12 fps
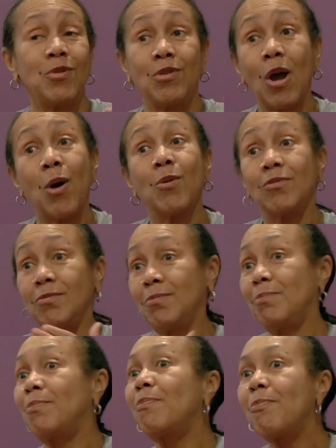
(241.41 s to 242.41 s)
don't
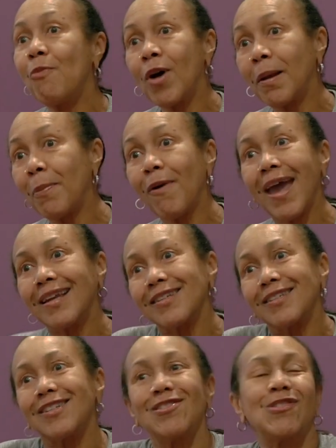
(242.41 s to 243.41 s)
want to practice
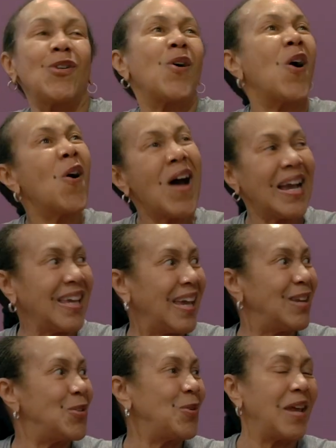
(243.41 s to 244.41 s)
because you go, oh, I
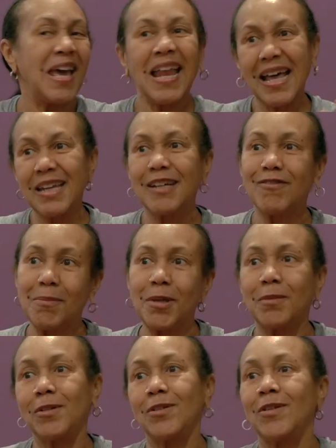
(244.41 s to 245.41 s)
can't do that. I'll never be
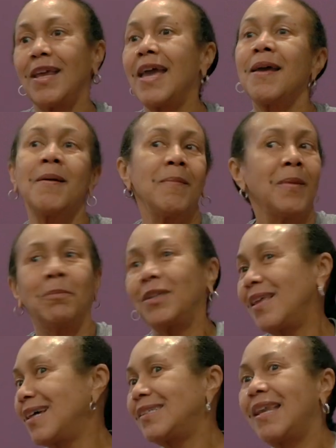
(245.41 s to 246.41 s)
able to do that. But
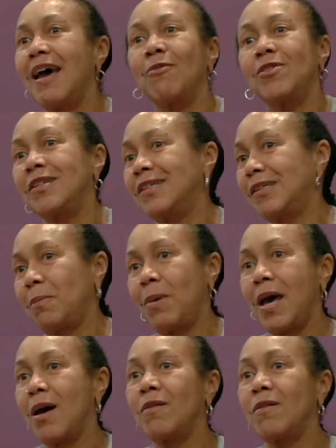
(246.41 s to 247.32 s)
that's not what it's about.